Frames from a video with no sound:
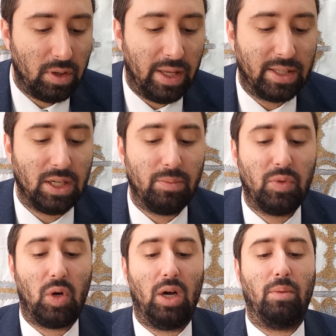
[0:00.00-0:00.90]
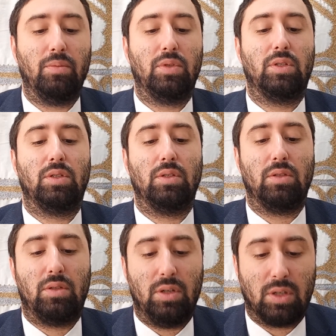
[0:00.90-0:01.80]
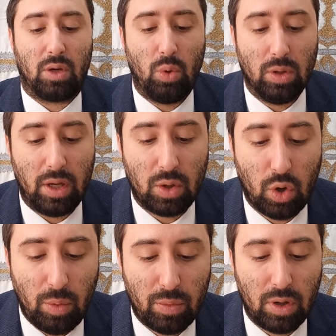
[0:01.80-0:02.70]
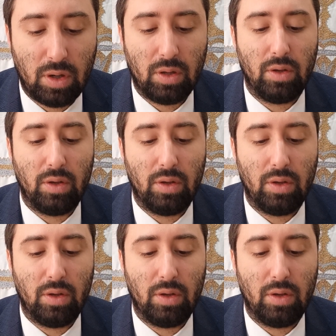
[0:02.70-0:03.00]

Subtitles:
that sometimes there's a kula and chumrah.